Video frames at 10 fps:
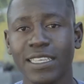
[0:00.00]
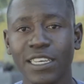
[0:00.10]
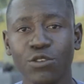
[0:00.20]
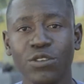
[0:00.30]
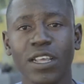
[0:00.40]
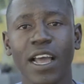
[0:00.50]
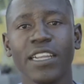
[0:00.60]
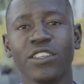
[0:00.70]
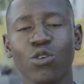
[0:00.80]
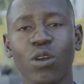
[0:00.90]
skills
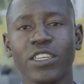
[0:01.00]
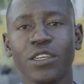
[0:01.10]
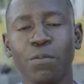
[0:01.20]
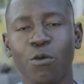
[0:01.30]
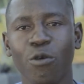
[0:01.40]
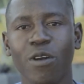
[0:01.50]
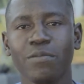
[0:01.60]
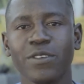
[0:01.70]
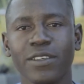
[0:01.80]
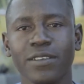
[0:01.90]
and scholarship
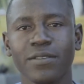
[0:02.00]
programs.